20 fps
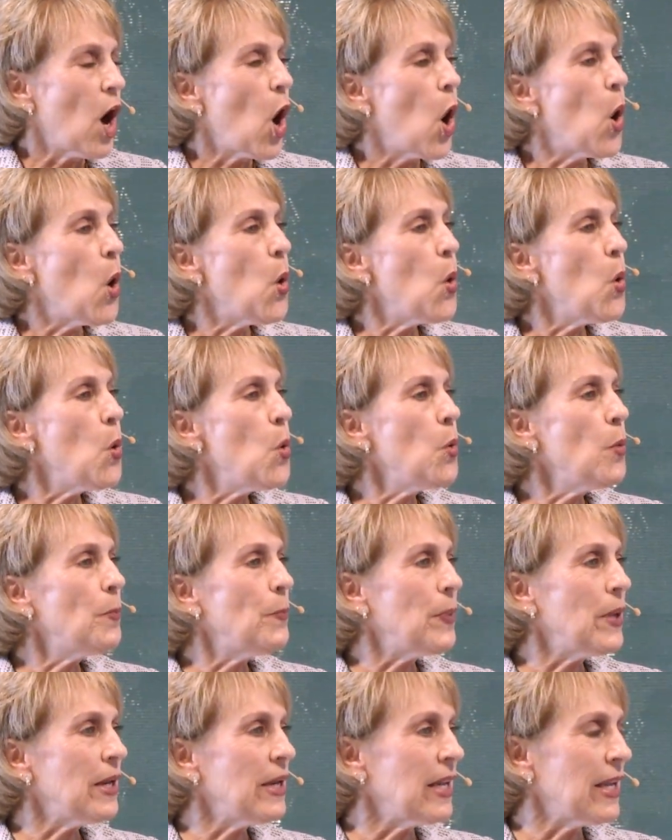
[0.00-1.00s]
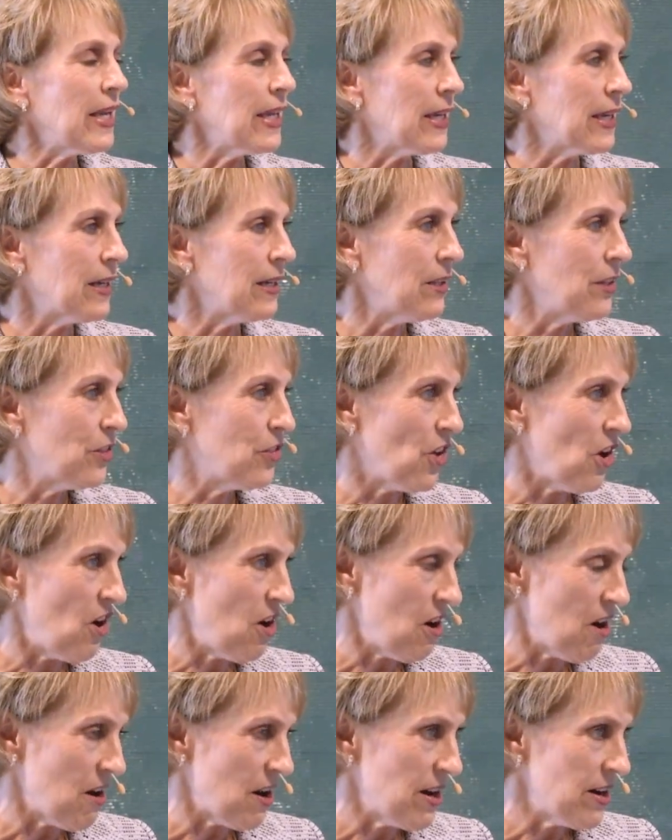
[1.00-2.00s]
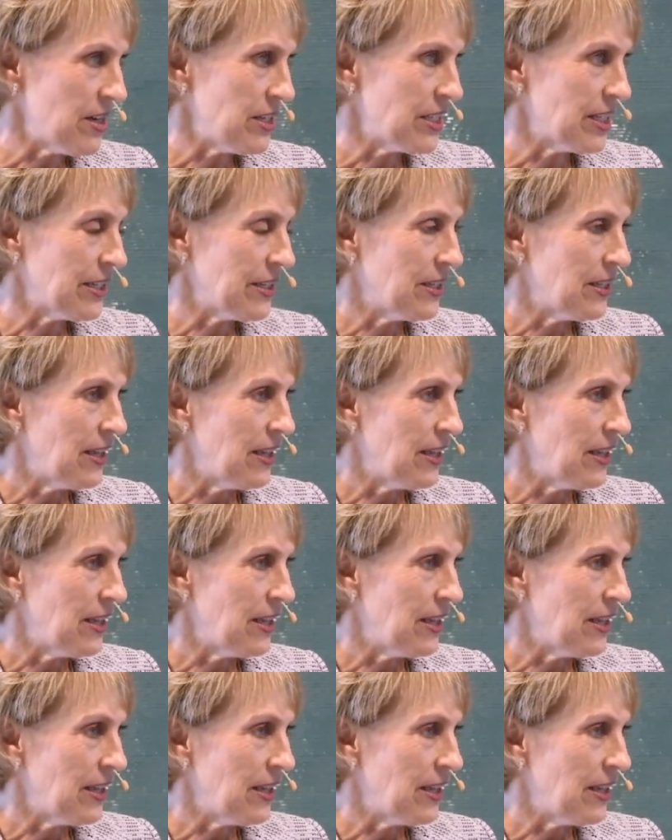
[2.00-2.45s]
opening the heart.